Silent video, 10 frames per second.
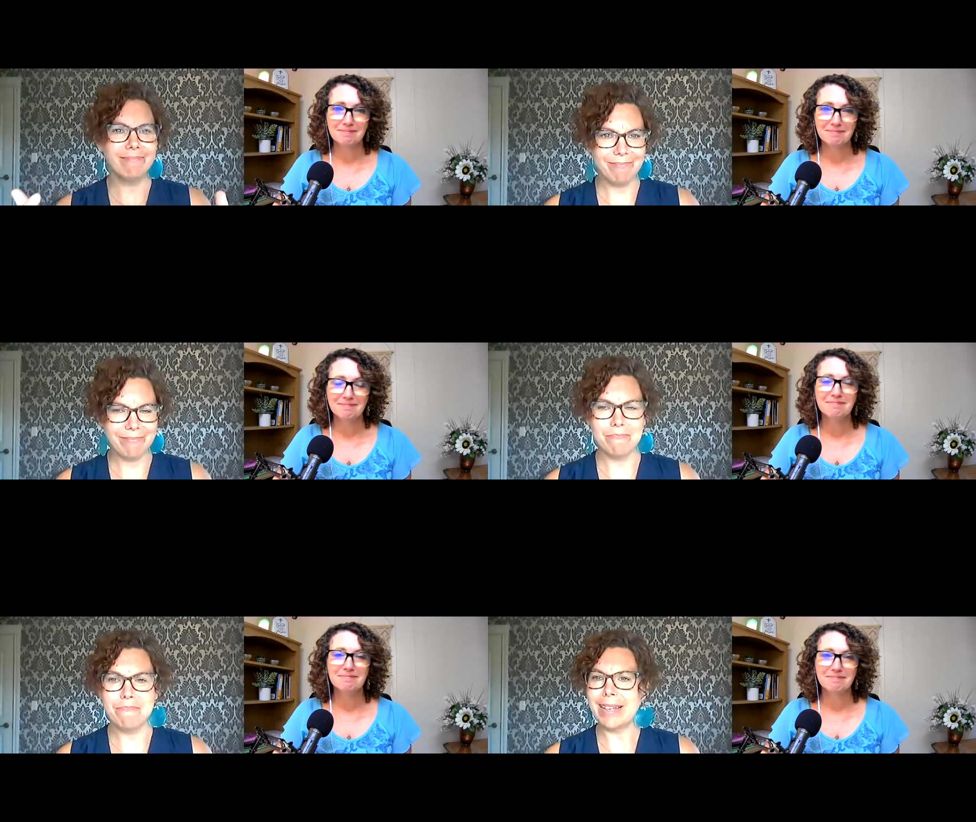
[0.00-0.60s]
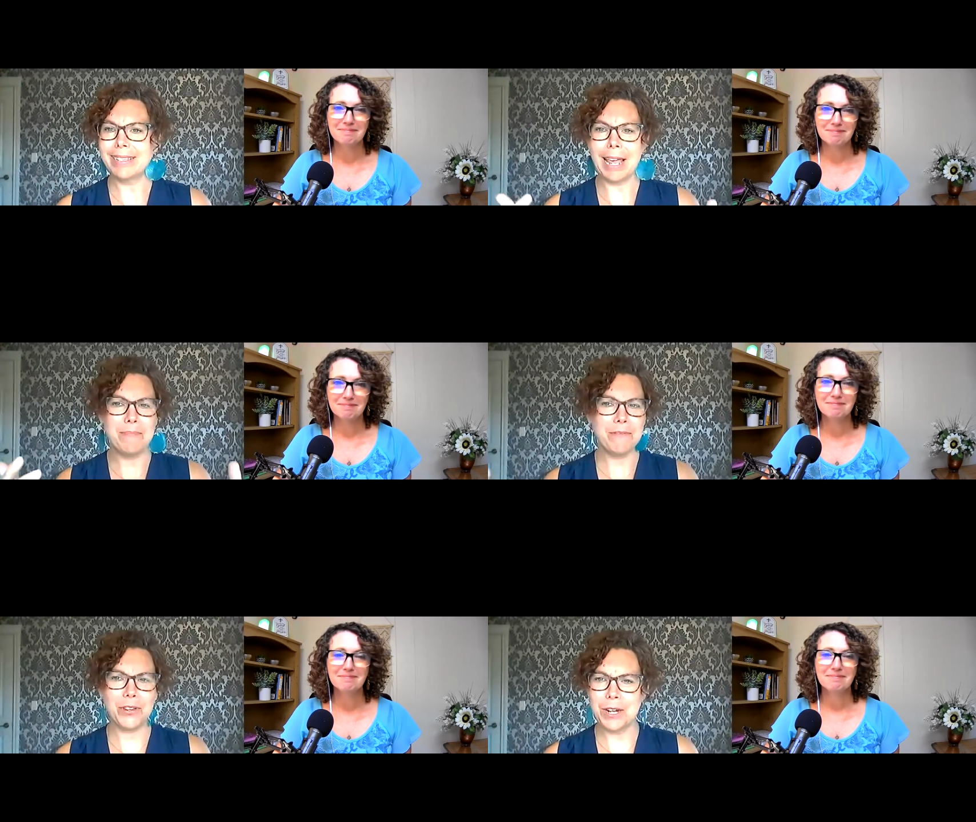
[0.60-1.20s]
Speaker 1: mess up
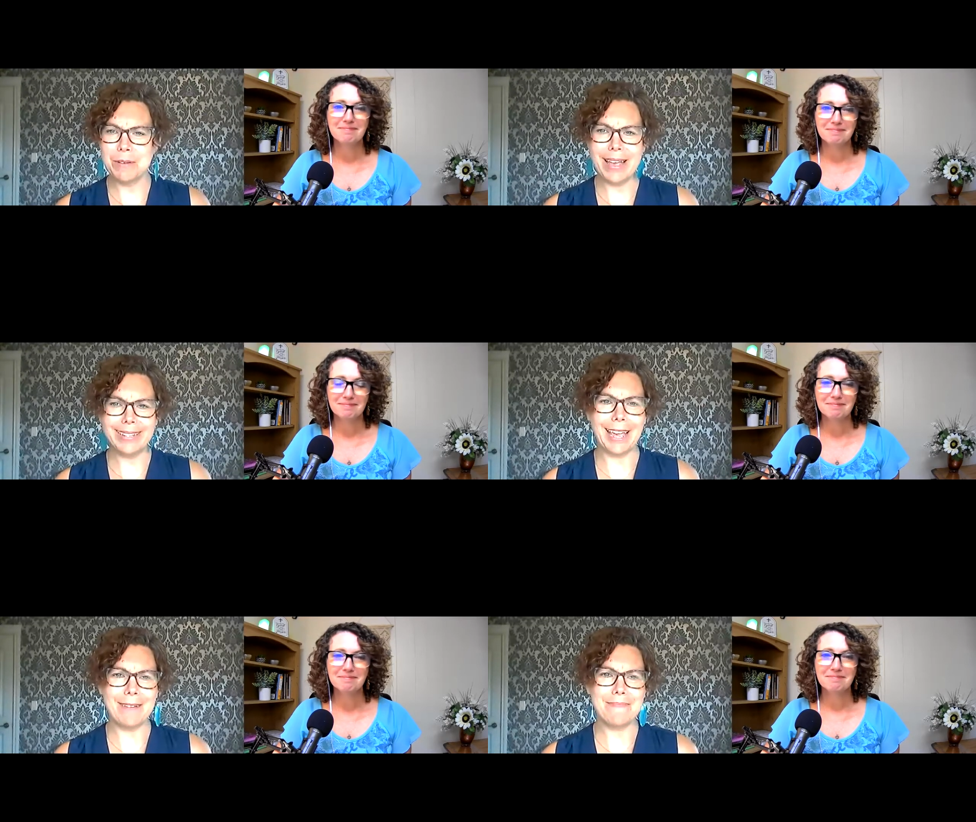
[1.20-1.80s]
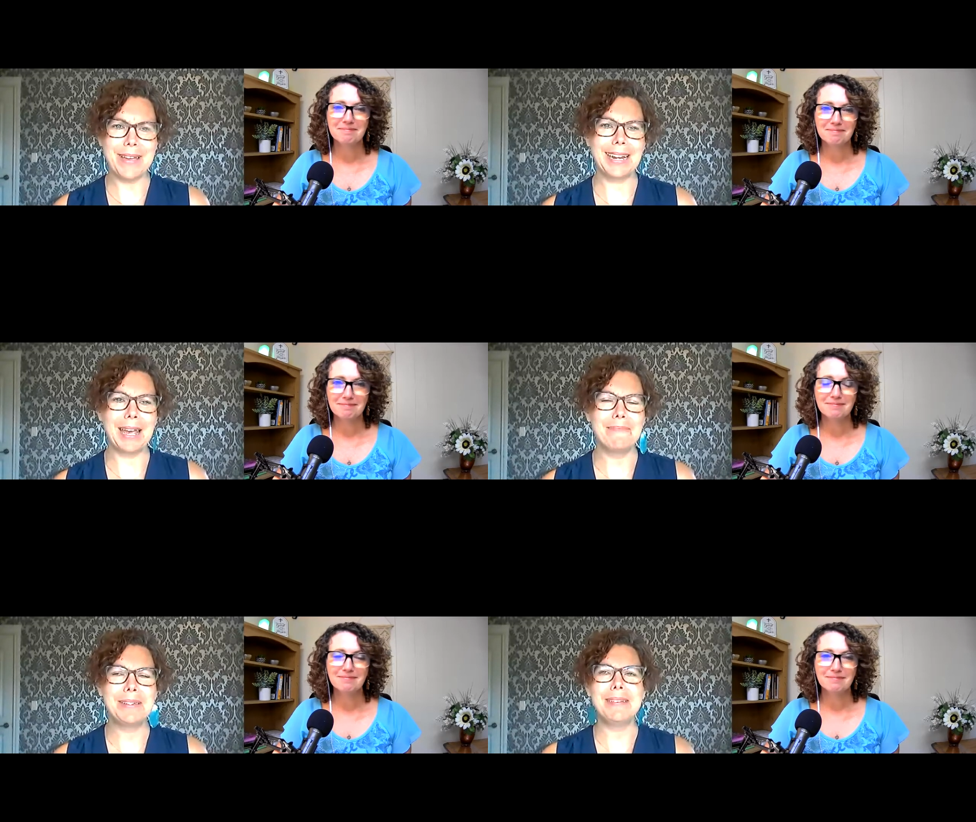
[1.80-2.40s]
if they're going to mess up and
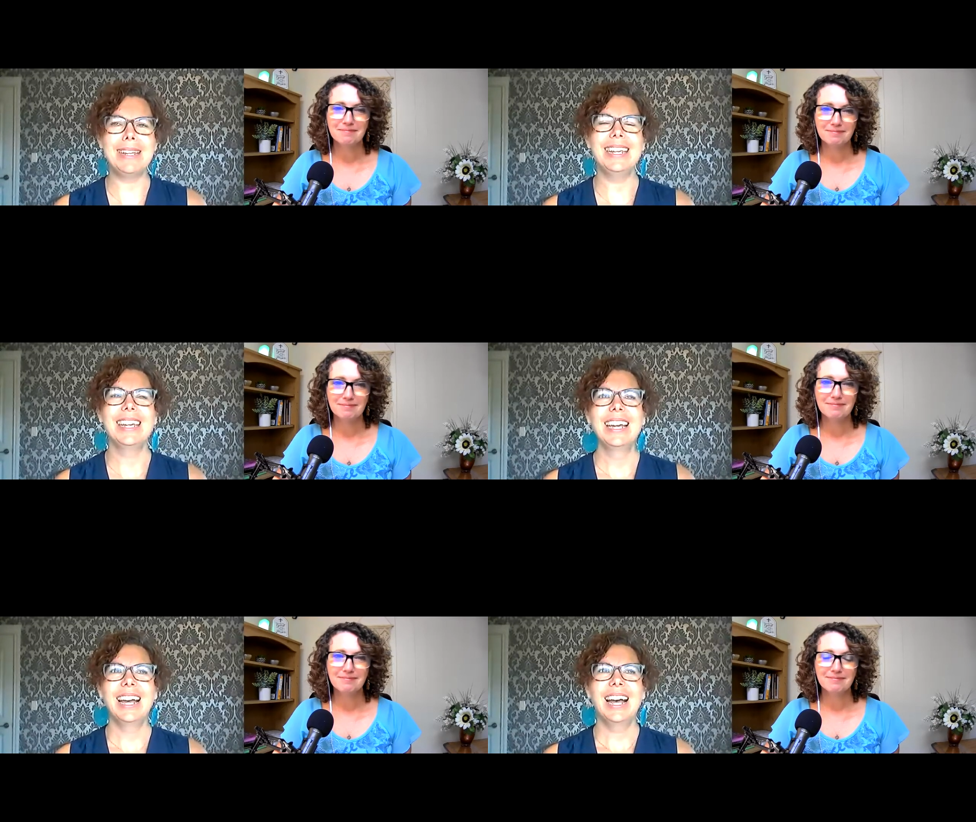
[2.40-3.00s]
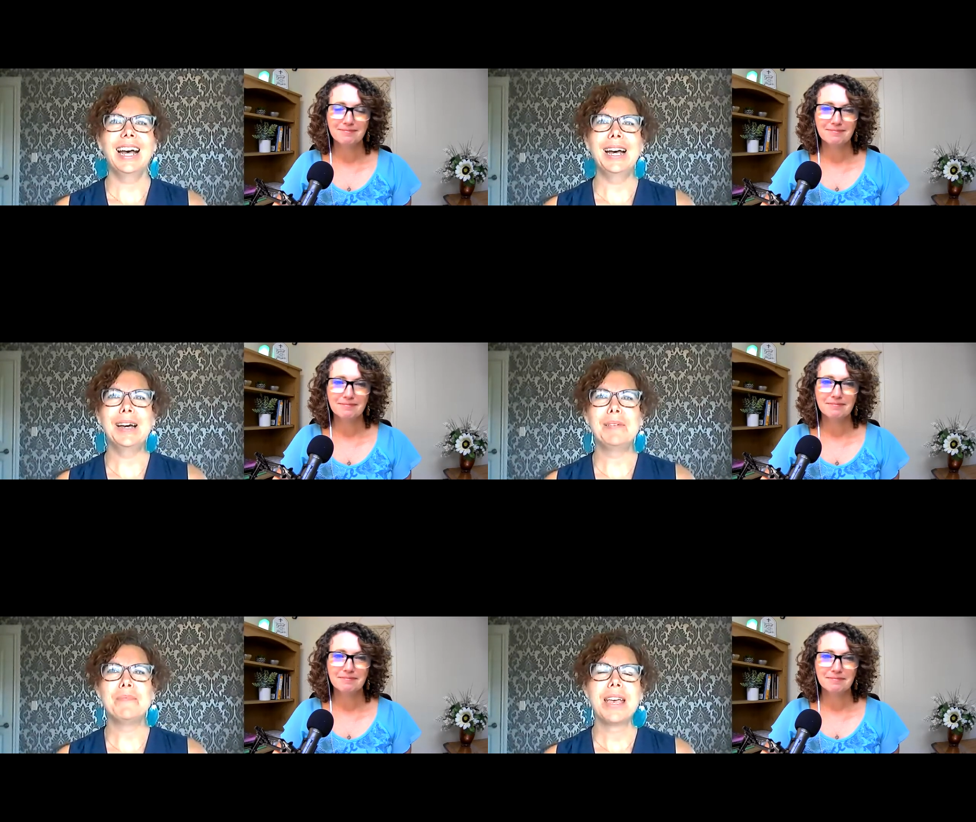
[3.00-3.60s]
come to me.
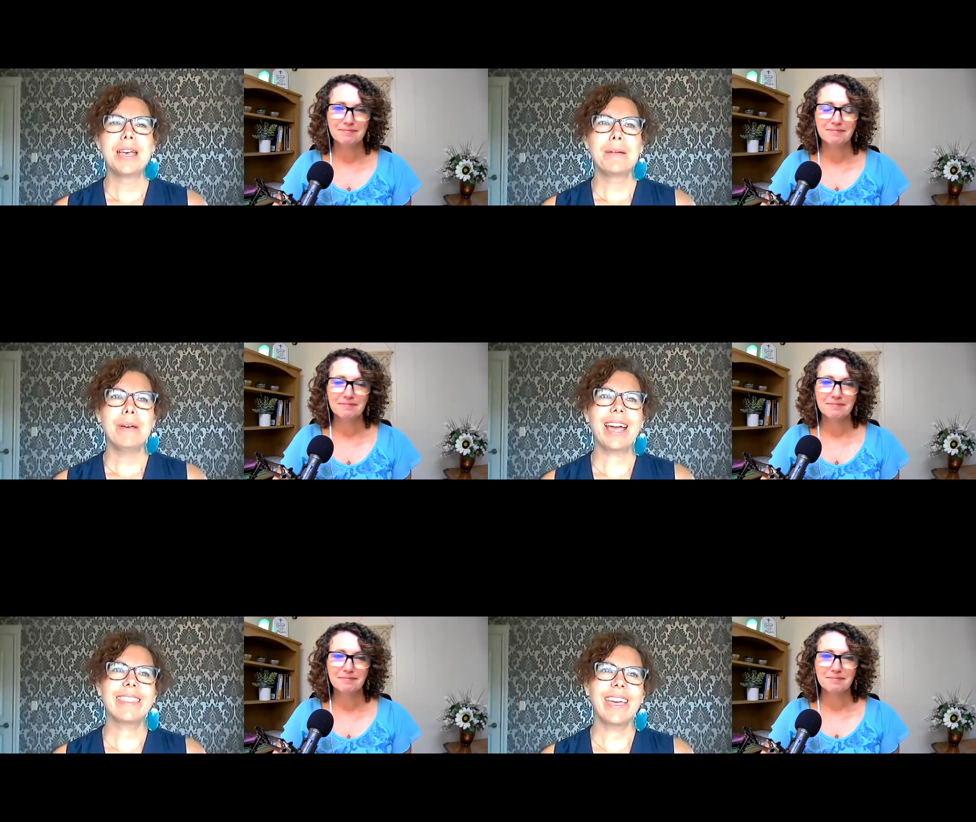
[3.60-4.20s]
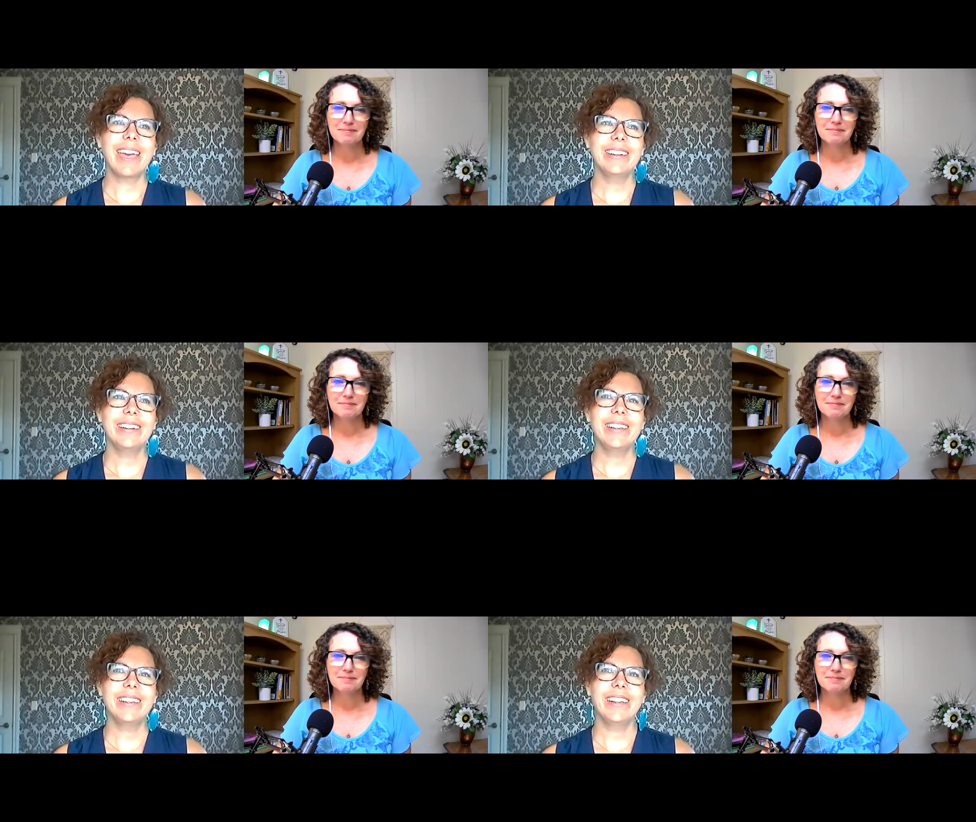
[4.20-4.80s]
Um, back
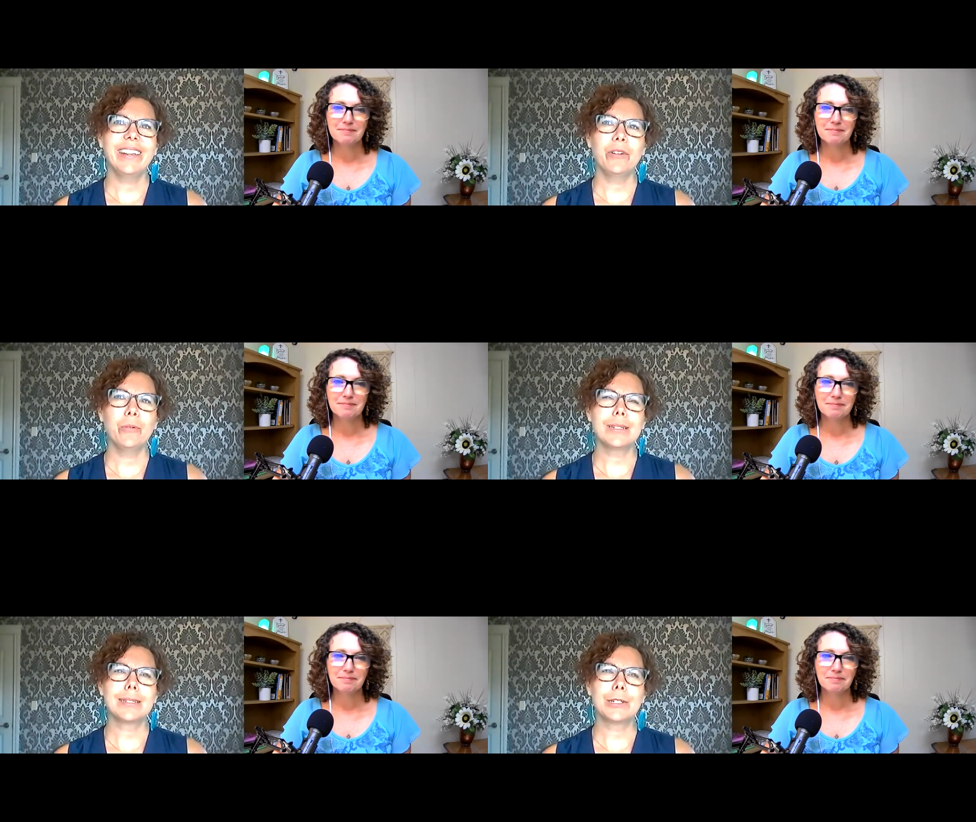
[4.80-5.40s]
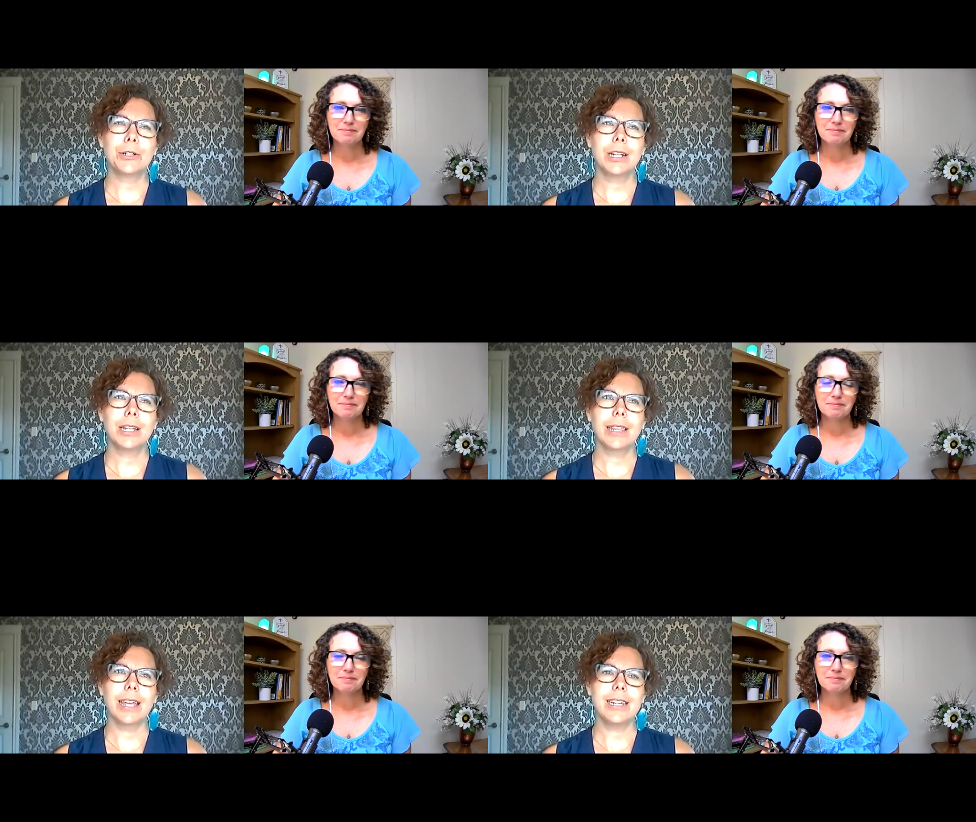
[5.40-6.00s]
then, it was
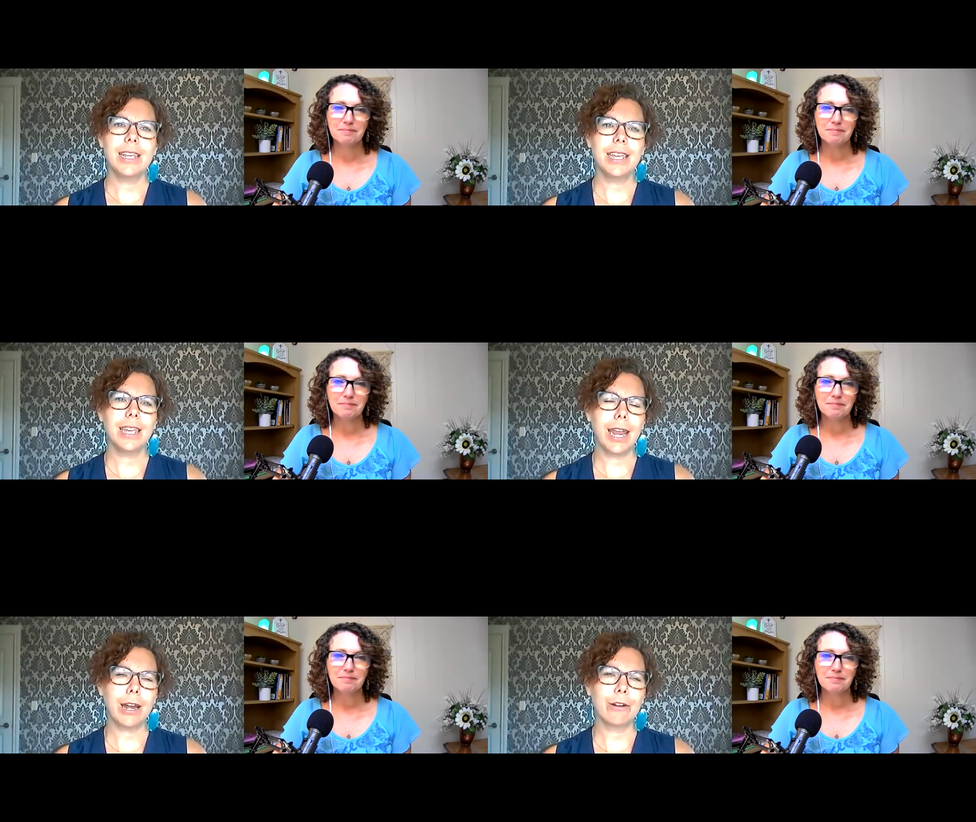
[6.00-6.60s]
learning that taking care